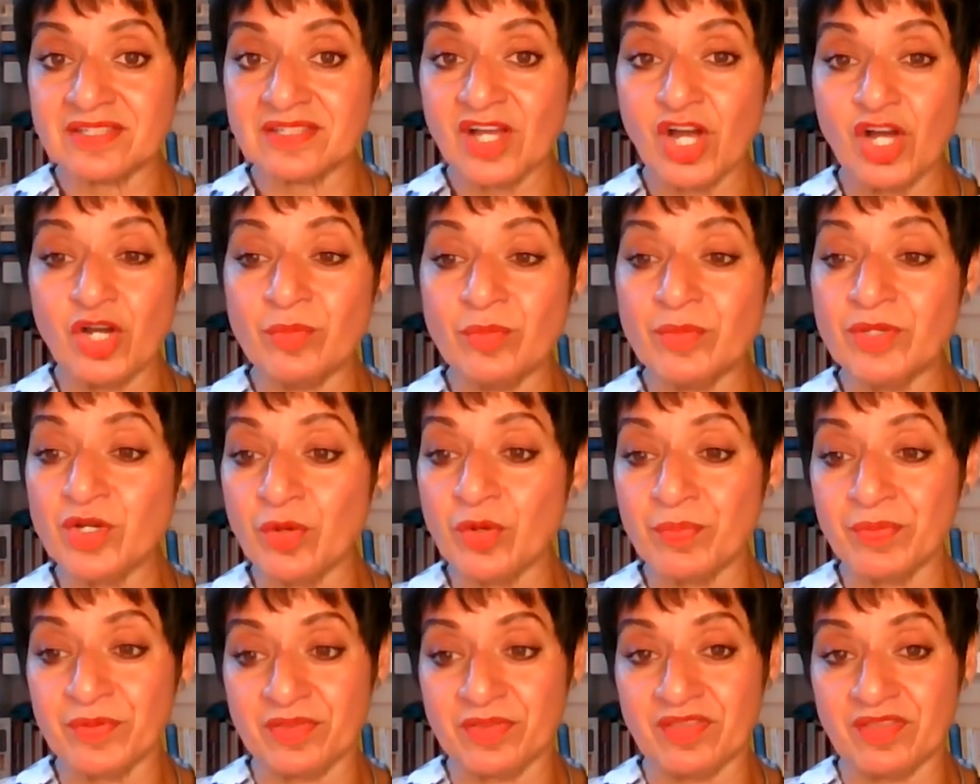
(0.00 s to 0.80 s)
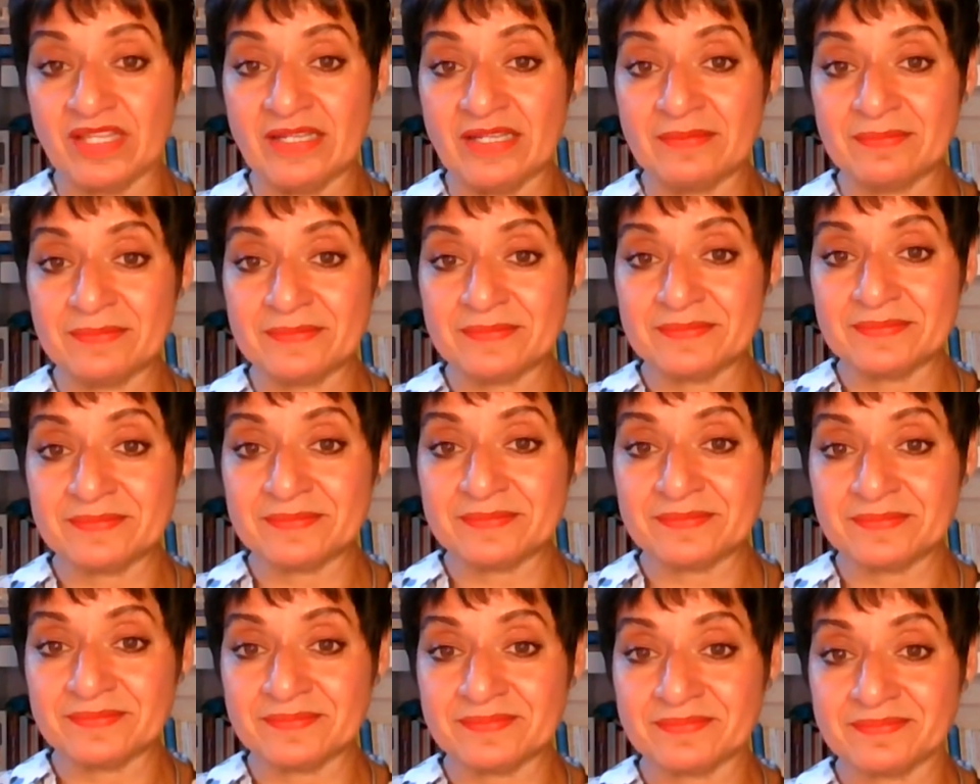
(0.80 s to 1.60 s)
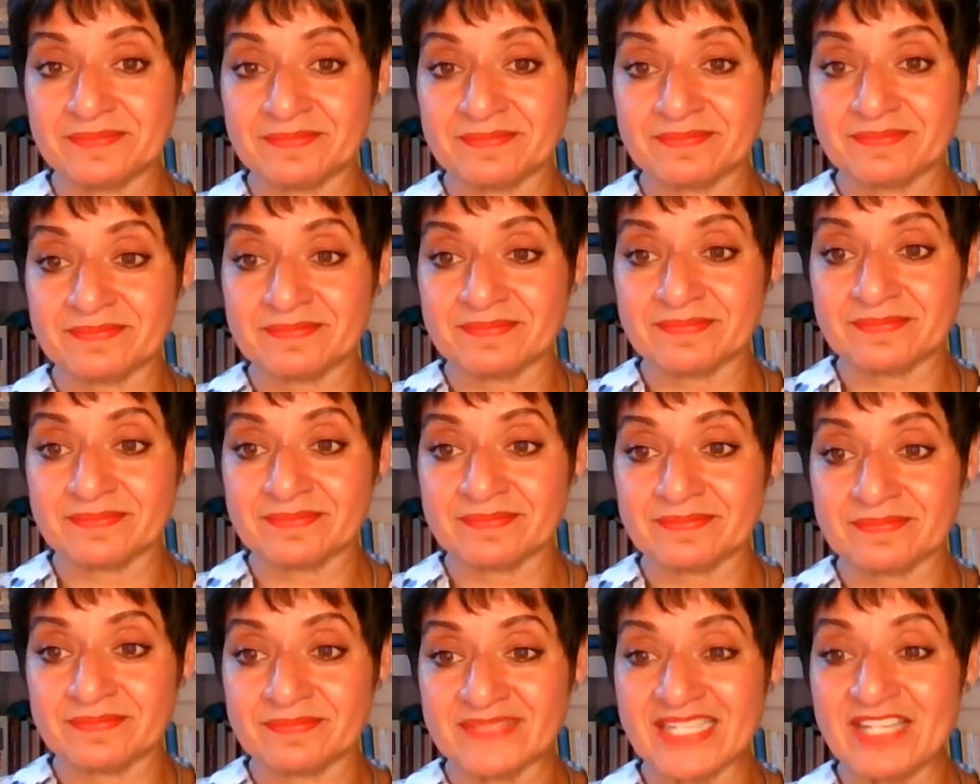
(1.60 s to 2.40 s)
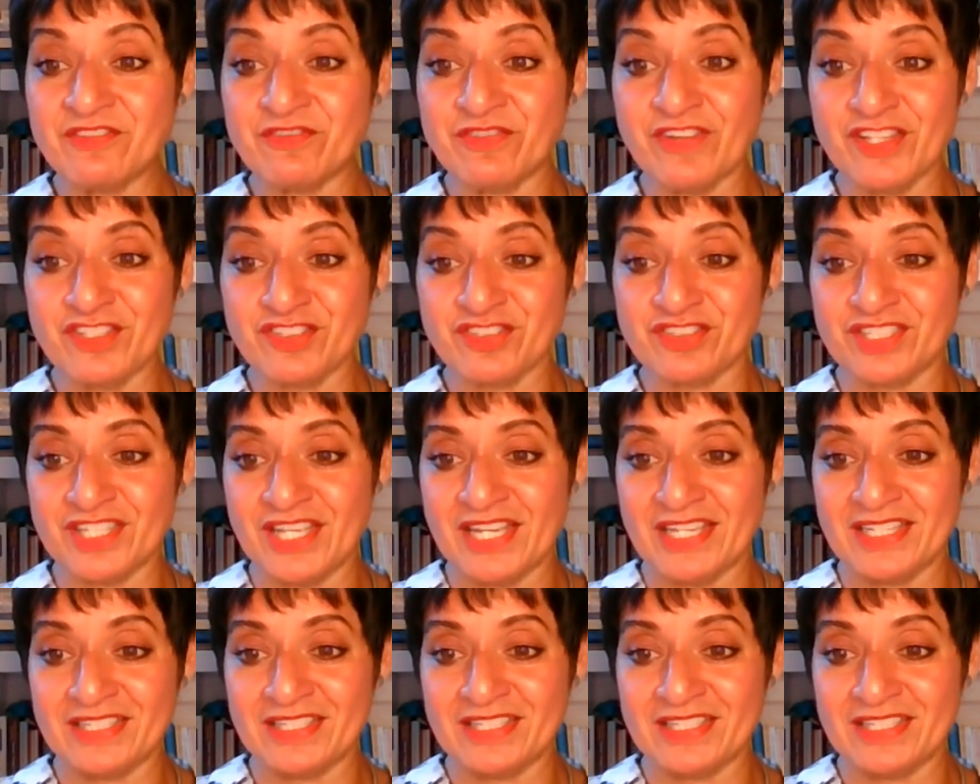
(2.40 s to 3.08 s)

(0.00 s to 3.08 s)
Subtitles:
homeopathy. Investigate.